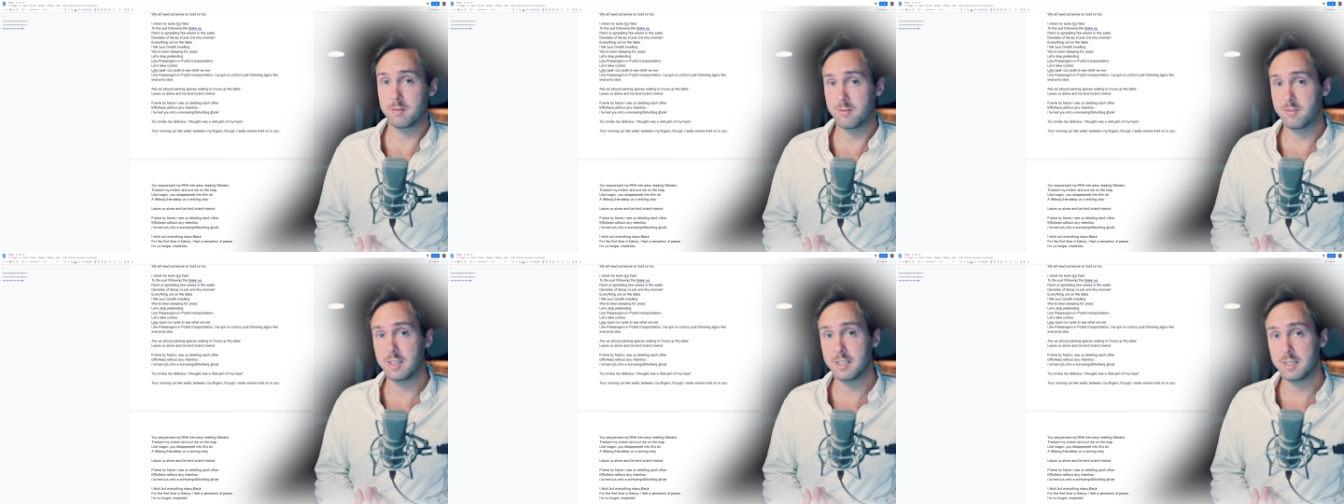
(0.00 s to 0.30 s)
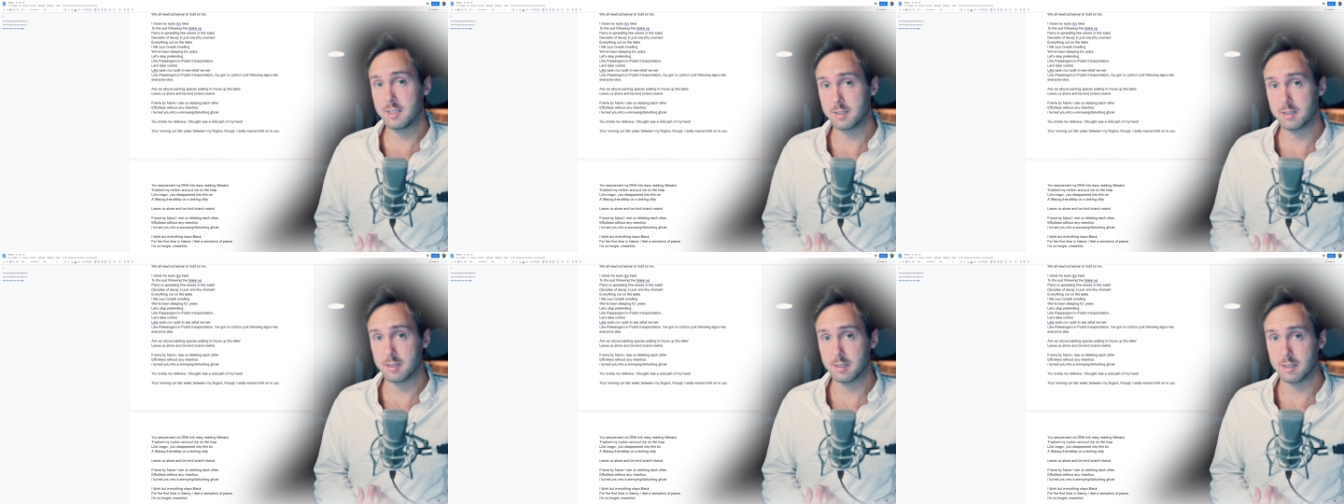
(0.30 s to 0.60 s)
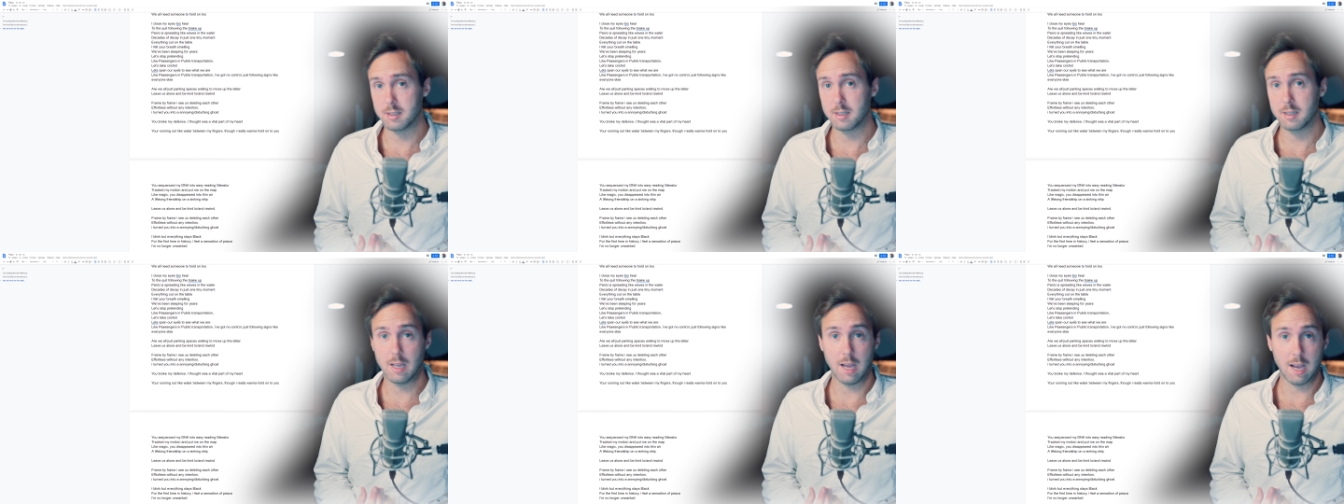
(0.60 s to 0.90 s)
finish
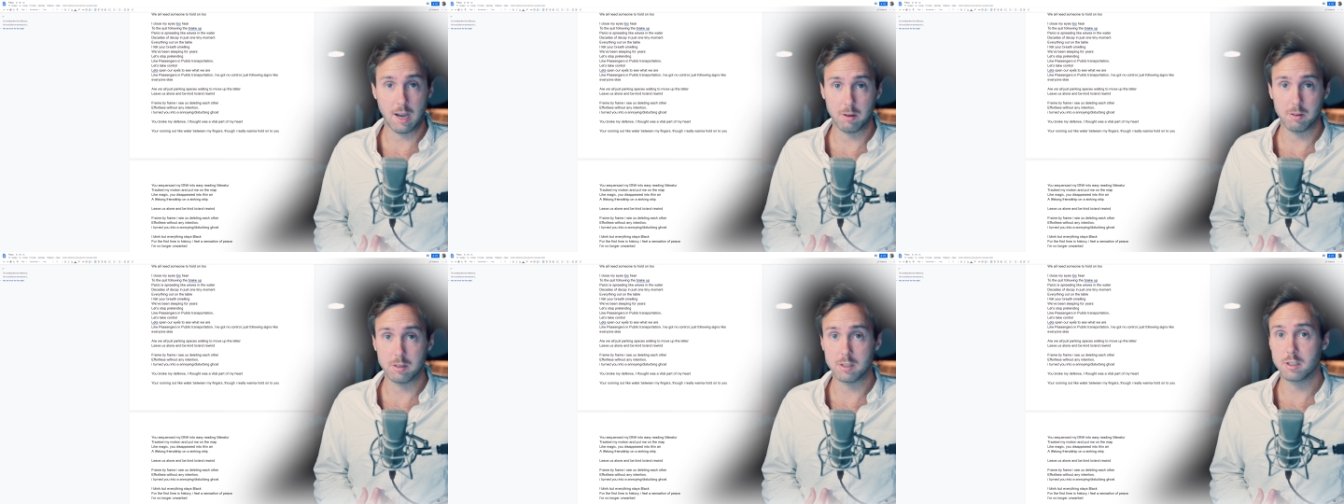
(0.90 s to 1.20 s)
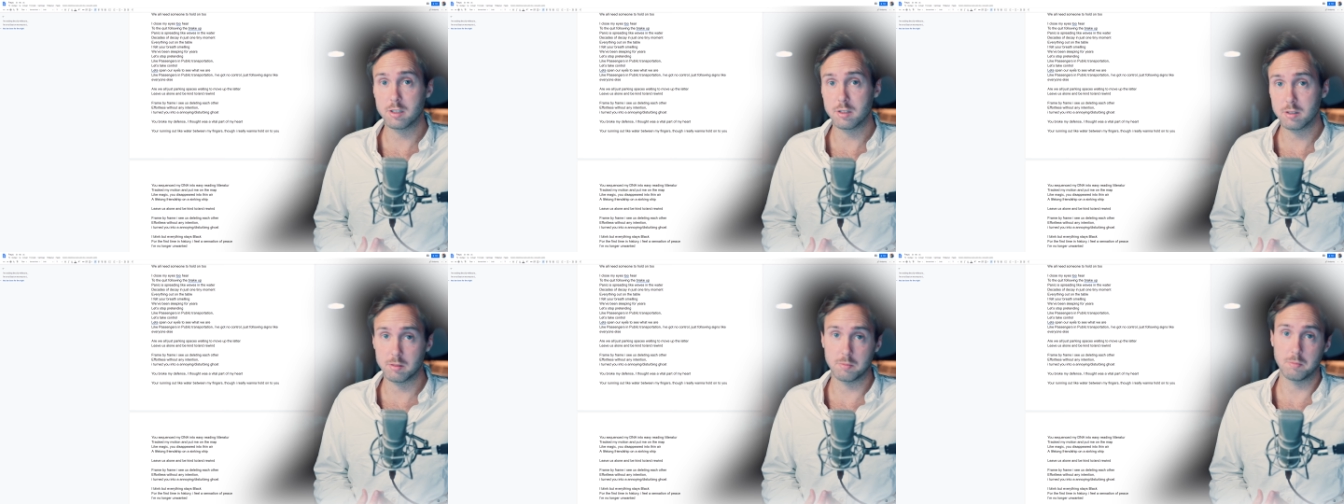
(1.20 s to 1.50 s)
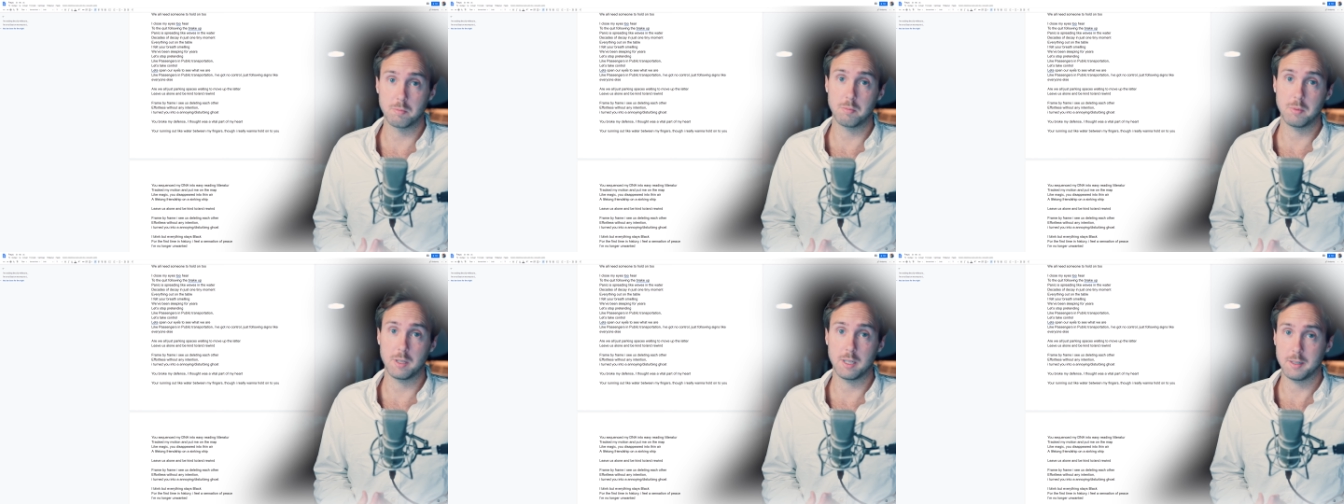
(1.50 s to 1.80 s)
it how it should
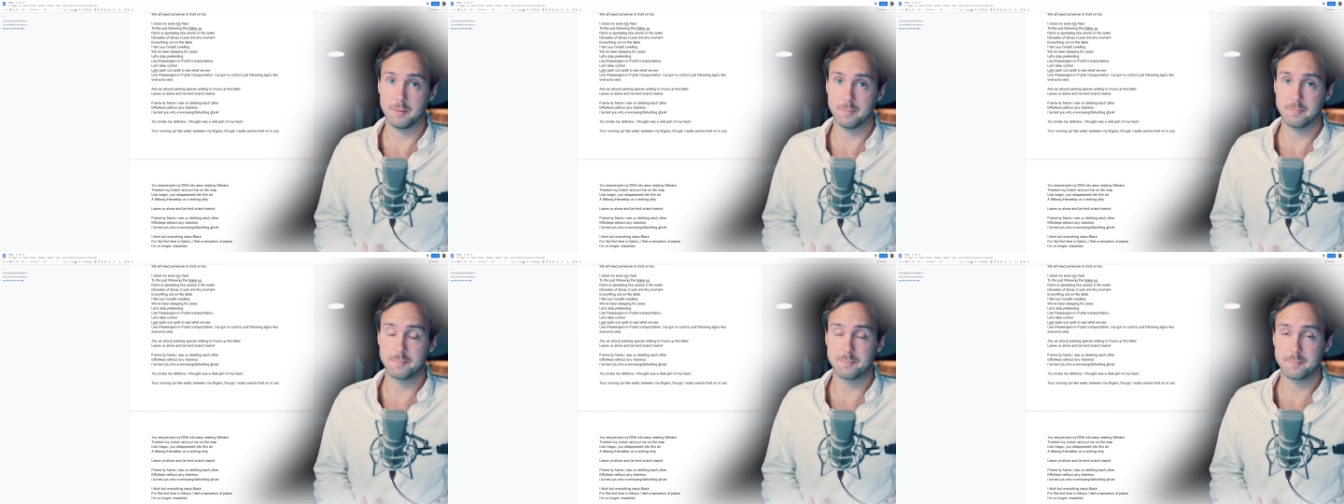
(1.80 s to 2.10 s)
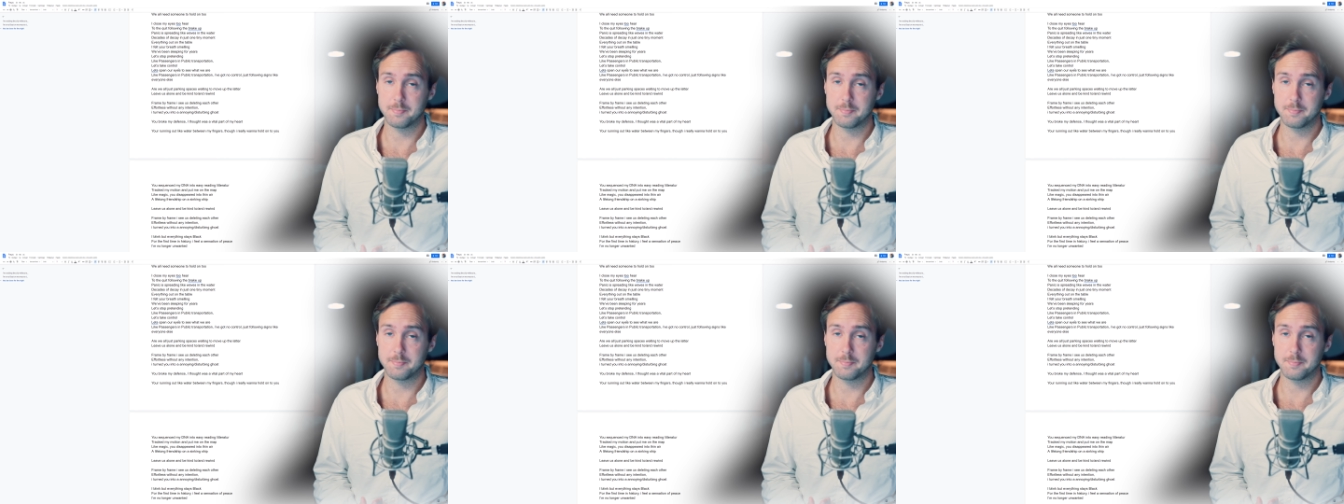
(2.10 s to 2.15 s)
be.